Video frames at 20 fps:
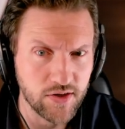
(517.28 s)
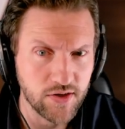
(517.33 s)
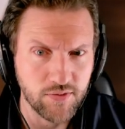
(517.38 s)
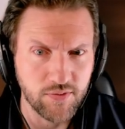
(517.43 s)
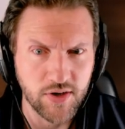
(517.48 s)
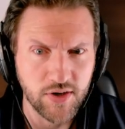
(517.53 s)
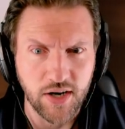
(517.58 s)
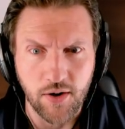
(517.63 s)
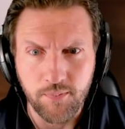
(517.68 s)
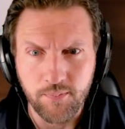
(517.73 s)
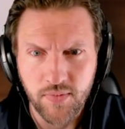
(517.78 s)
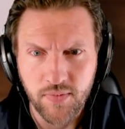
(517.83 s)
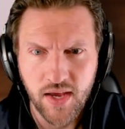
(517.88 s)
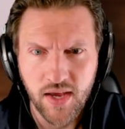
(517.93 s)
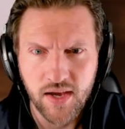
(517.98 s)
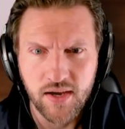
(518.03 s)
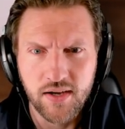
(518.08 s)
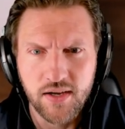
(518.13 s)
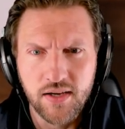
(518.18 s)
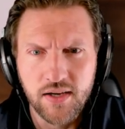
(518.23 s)
Really good video.
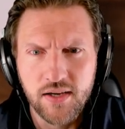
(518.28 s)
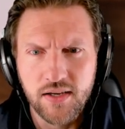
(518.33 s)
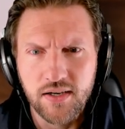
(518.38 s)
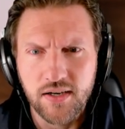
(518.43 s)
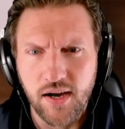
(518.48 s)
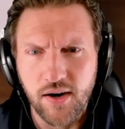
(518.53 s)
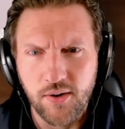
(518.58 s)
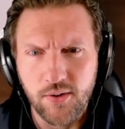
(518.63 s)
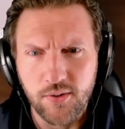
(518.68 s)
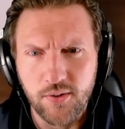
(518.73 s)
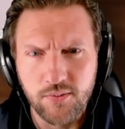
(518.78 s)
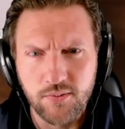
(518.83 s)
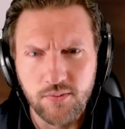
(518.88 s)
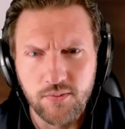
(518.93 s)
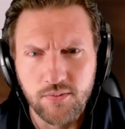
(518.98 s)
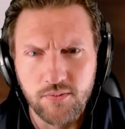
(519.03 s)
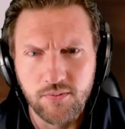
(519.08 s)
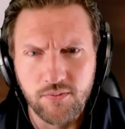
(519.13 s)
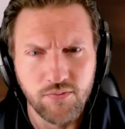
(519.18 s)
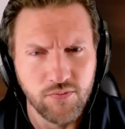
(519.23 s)
Now,
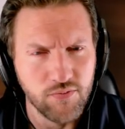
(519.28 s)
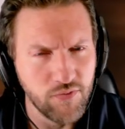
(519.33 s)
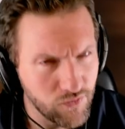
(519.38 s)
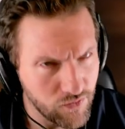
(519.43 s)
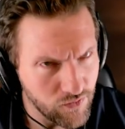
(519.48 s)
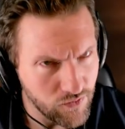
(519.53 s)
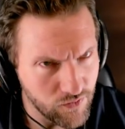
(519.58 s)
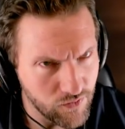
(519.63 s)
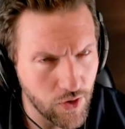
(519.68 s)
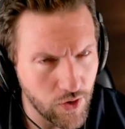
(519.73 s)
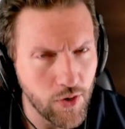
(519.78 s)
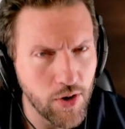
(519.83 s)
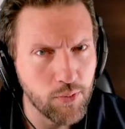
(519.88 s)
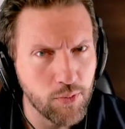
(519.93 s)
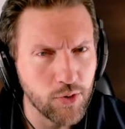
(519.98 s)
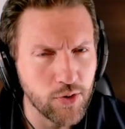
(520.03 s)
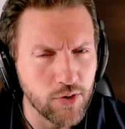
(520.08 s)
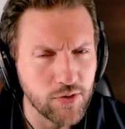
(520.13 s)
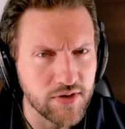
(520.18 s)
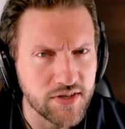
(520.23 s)
very
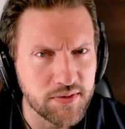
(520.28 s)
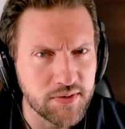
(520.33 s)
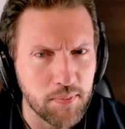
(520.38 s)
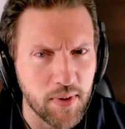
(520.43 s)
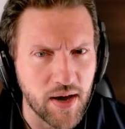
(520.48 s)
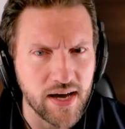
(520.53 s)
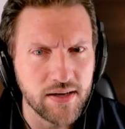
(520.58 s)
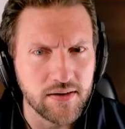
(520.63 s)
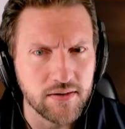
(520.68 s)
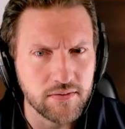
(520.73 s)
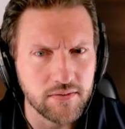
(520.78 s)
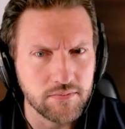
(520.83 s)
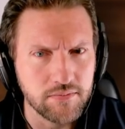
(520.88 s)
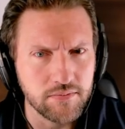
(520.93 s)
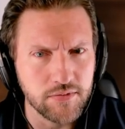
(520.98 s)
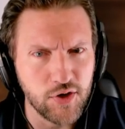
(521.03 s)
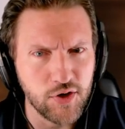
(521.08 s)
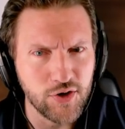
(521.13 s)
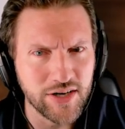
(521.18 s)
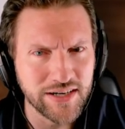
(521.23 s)
important on this part,
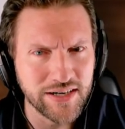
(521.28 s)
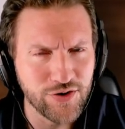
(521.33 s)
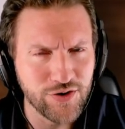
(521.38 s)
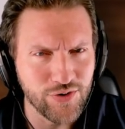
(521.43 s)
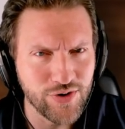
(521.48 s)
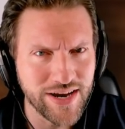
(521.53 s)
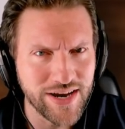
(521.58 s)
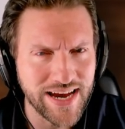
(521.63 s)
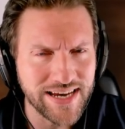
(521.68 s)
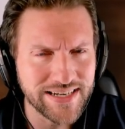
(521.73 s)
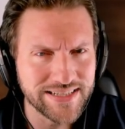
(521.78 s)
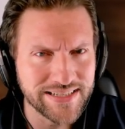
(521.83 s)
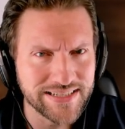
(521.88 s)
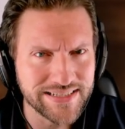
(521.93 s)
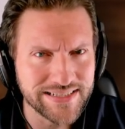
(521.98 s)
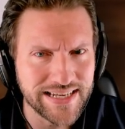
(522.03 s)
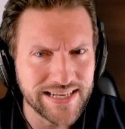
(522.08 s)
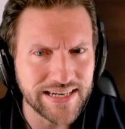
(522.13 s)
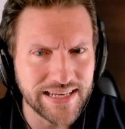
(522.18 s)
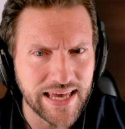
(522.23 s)
you can
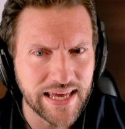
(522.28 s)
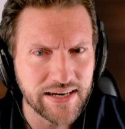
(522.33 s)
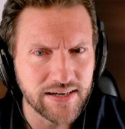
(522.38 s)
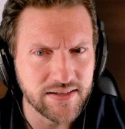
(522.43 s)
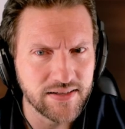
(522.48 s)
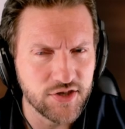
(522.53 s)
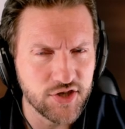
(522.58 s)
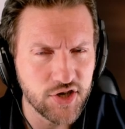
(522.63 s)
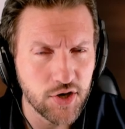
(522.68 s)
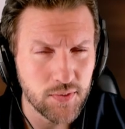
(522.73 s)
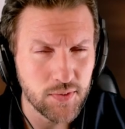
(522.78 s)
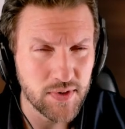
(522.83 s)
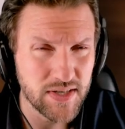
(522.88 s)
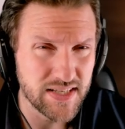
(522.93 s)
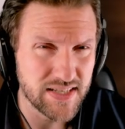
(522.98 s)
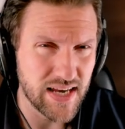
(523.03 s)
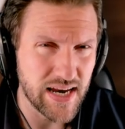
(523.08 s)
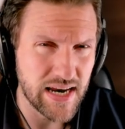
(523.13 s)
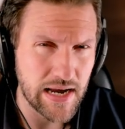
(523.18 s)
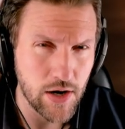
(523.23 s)
create dedicated, shall we
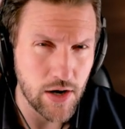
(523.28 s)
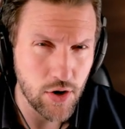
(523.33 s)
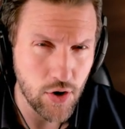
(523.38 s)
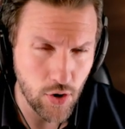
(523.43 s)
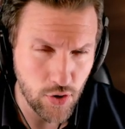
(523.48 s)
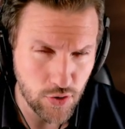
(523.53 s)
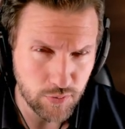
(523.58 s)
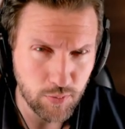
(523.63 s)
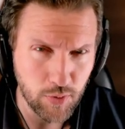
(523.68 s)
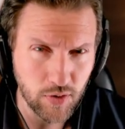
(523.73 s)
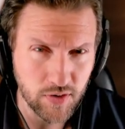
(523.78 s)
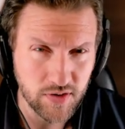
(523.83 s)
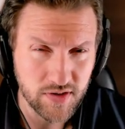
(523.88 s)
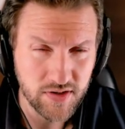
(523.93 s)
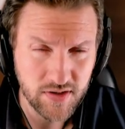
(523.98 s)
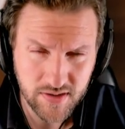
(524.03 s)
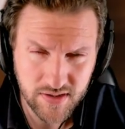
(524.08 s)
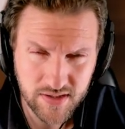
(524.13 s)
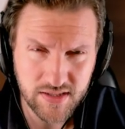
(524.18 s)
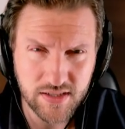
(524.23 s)
say, notebooks.
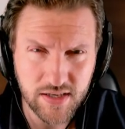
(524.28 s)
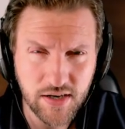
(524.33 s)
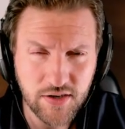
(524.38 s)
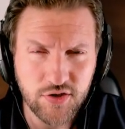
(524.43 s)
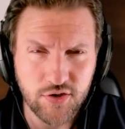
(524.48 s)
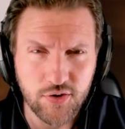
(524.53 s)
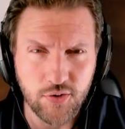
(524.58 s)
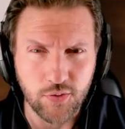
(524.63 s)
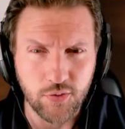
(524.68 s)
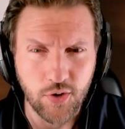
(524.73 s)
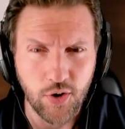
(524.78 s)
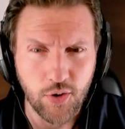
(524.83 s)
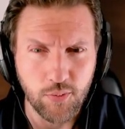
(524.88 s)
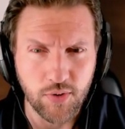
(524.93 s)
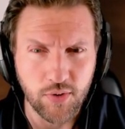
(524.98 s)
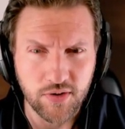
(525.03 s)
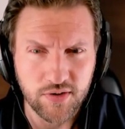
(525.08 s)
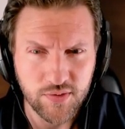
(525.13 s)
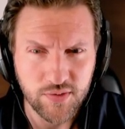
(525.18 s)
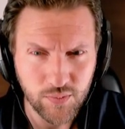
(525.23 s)
So this is digital
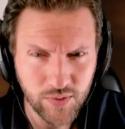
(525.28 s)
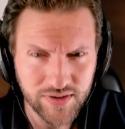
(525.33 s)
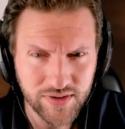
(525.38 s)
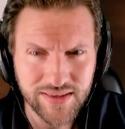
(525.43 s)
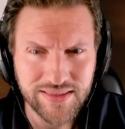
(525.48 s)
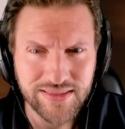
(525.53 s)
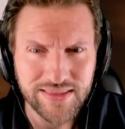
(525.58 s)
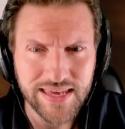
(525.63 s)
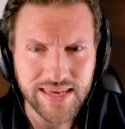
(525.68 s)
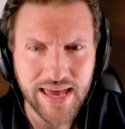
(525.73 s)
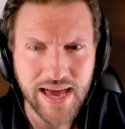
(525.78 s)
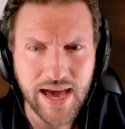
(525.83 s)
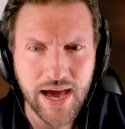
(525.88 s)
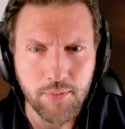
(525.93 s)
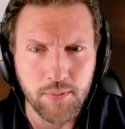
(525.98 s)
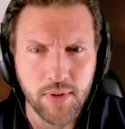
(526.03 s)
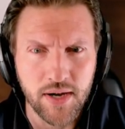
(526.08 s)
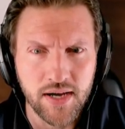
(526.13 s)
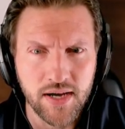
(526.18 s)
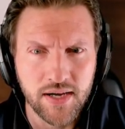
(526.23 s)
notebooks within the
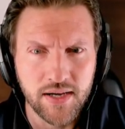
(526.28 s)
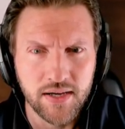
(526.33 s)
app.